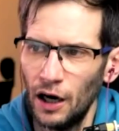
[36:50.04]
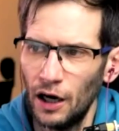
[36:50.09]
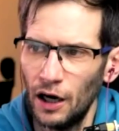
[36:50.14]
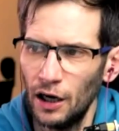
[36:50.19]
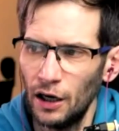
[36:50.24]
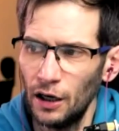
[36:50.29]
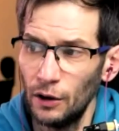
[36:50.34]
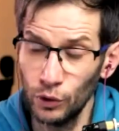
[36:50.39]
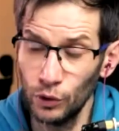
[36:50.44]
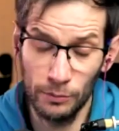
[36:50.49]

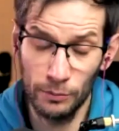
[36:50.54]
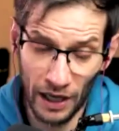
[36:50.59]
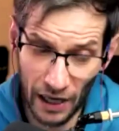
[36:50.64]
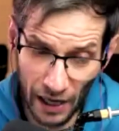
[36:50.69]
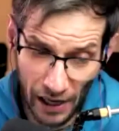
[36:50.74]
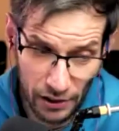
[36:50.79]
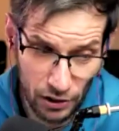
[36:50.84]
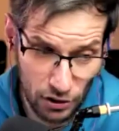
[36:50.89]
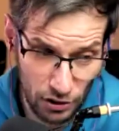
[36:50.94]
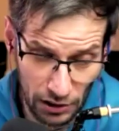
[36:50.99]
We may
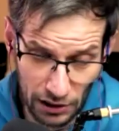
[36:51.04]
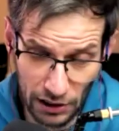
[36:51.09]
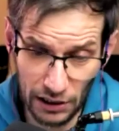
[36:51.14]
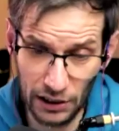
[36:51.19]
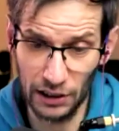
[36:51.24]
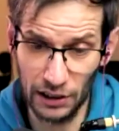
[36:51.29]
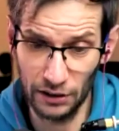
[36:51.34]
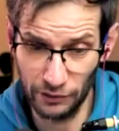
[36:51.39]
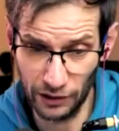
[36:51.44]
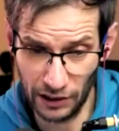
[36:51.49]
actually
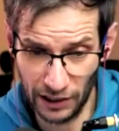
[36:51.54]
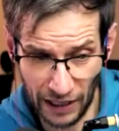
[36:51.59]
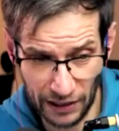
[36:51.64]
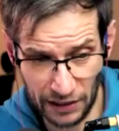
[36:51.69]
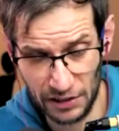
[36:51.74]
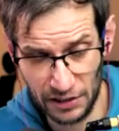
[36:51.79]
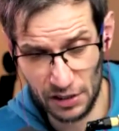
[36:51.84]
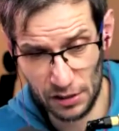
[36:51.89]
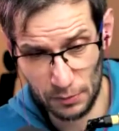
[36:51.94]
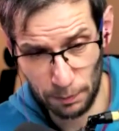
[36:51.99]
even get
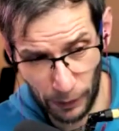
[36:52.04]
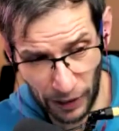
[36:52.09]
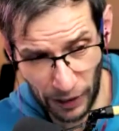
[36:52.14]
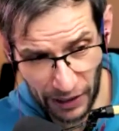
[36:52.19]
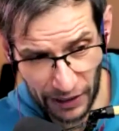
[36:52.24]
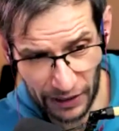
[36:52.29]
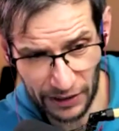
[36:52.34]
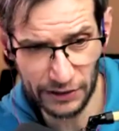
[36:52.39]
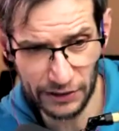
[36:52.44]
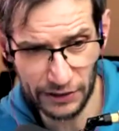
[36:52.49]

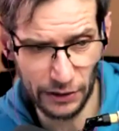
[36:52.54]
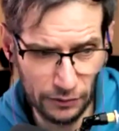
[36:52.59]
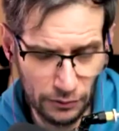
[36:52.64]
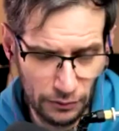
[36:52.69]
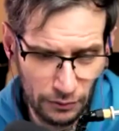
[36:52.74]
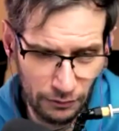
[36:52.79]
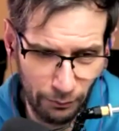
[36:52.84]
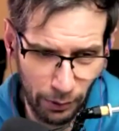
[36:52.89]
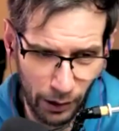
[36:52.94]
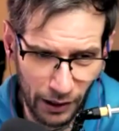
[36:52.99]
inspired
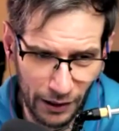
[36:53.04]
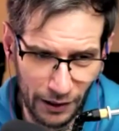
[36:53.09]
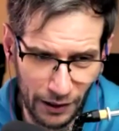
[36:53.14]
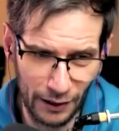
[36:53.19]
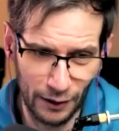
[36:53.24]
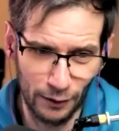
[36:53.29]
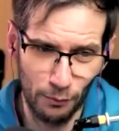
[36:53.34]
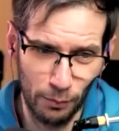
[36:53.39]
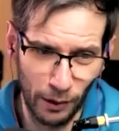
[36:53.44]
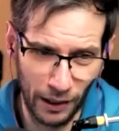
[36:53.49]

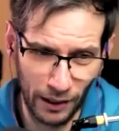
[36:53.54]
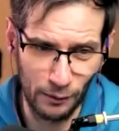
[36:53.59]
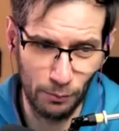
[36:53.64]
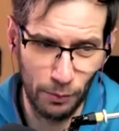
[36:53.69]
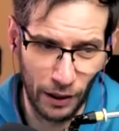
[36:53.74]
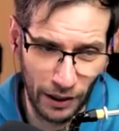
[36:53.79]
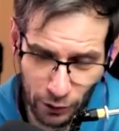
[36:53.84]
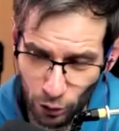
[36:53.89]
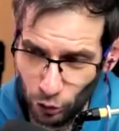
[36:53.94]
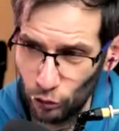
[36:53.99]
by
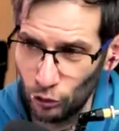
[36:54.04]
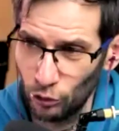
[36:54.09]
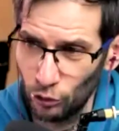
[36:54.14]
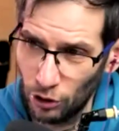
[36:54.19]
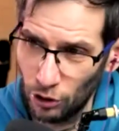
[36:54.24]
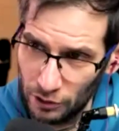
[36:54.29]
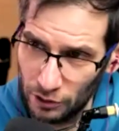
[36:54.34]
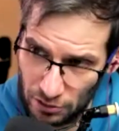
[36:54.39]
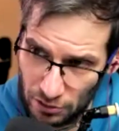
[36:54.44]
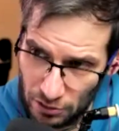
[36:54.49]
your own
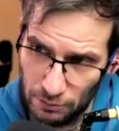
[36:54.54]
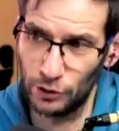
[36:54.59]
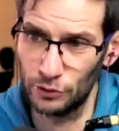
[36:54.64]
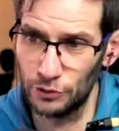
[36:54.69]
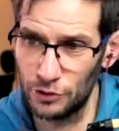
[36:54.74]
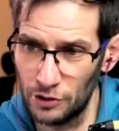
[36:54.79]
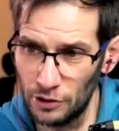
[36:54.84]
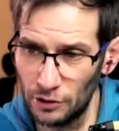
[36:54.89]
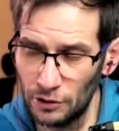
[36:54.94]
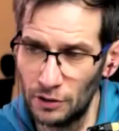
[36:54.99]

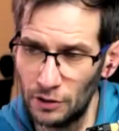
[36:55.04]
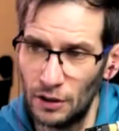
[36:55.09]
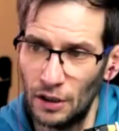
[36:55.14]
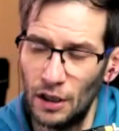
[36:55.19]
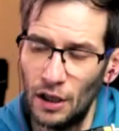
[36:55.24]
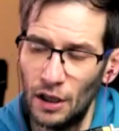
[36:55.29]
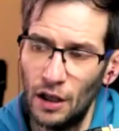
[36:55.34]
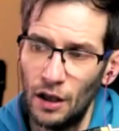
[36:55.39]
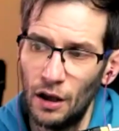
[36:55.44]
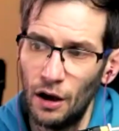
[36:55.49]
contribution.
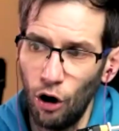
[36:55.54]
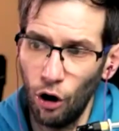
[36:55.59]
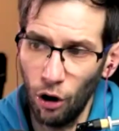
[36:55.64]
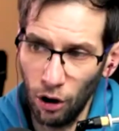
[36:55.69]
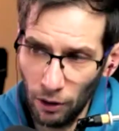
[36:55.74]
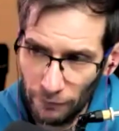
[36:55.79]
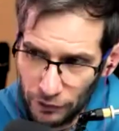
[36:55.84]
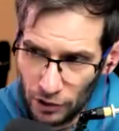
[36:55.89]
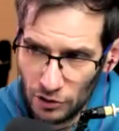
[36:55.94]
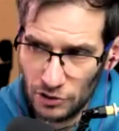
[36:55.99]

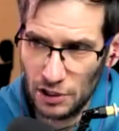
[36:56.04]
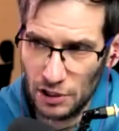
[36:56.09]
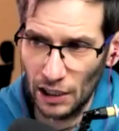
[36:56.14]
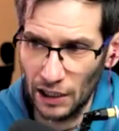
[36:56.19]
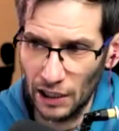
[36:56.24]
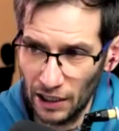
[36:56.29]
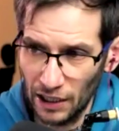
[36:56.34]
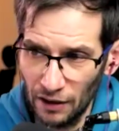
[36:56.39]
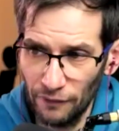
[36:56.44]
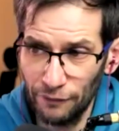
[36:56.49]
Obviously,
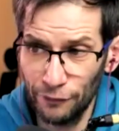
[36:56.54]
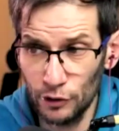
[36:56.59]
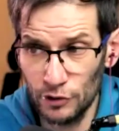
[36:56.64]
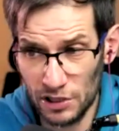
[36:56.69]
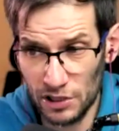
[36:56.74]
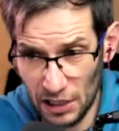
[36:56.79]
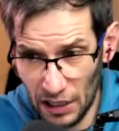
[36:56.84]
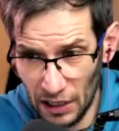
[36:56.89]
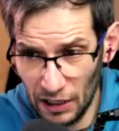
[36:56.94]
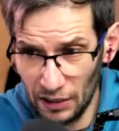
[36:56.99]
if you
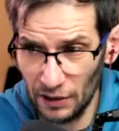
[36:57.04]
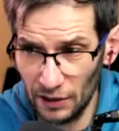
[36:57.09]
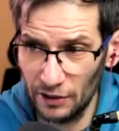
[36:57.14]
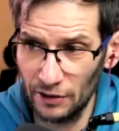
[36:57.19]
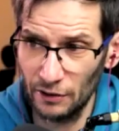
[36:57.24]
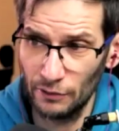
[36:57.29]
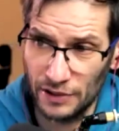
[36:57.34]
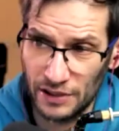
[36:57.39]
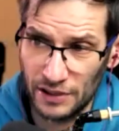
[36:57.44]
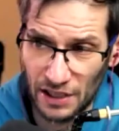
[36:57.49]
see that there
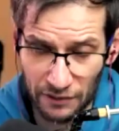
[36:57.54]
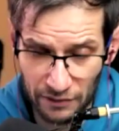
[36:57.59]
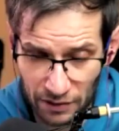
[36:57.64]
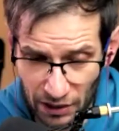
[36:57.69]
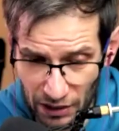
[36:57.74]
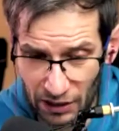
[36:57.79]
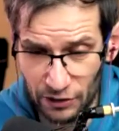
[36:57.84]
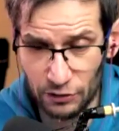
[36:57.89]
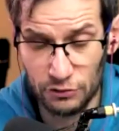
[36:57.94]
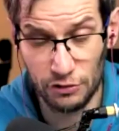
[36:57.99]
is something
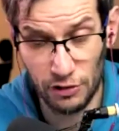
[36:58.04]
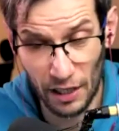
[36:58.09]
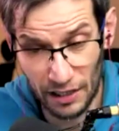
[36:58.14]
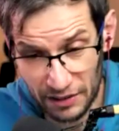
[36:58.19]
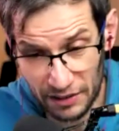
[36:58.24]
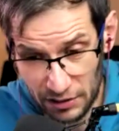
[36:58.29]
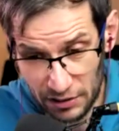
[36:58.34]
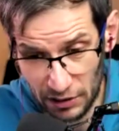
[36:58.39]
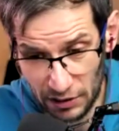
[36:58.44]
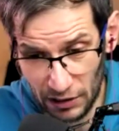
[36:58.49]

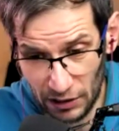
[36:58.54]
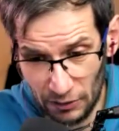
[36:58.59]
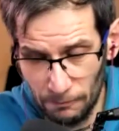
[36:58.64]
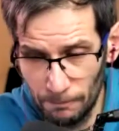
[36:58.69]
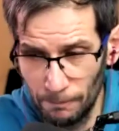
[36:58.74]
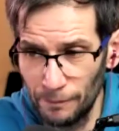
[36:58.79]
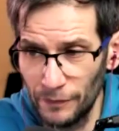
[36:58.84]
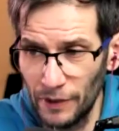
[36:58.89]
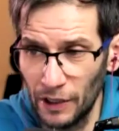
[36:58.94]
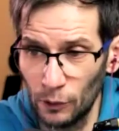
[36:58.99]
interesting
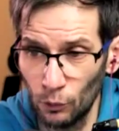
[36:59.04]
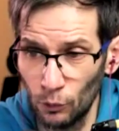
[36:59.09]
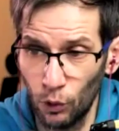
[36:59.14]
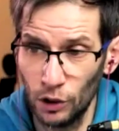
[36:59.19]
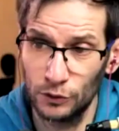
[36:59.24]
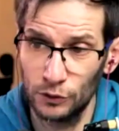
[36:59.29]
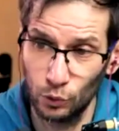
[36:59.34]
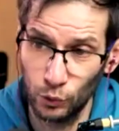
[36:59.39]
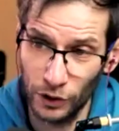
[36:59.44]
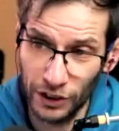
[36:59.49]
in what
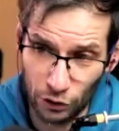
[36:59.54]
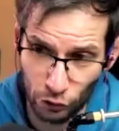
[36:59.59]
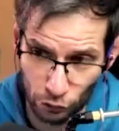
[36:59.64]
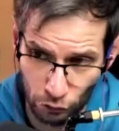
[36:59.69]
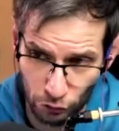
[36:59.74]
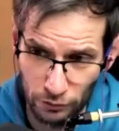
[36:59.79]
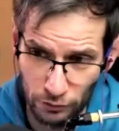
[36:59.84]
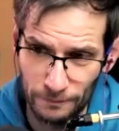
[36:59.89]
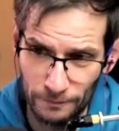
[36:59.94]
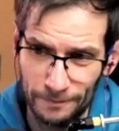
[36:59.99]
we
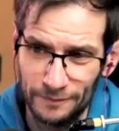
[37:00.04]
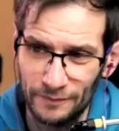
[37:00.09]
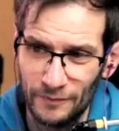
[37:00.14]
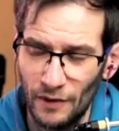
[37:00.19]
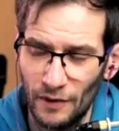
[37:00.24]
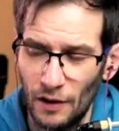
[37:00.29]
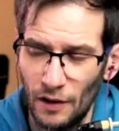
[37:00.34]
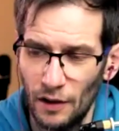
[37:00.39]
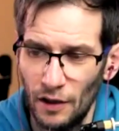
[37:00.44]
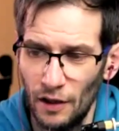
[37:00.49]
do,
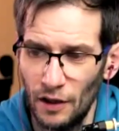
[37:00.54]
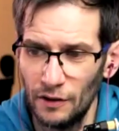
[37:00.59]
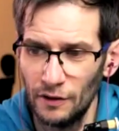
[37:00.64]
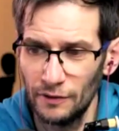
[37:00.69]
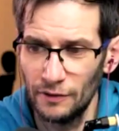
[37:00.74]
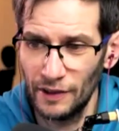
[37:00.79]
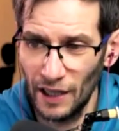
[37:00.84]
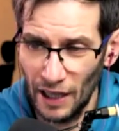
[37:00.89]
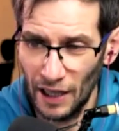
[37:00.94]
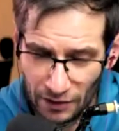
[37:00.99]

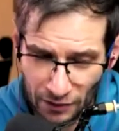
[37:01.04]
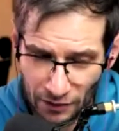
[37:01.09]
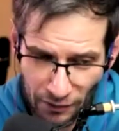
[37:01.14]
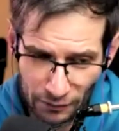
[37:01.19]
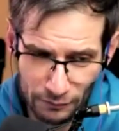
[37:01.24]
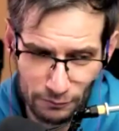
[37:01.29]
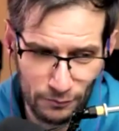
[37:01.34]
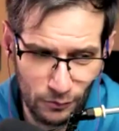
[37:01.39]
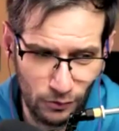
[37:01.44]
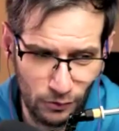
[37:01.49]
then
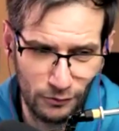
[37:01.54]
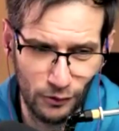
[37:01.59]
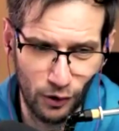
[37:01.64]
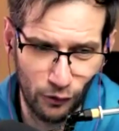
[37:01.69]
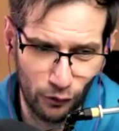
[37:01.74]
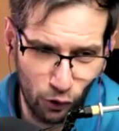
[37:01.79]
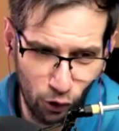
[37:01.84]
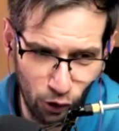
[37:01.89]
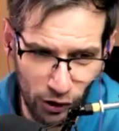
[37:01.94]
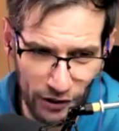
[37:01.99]
of course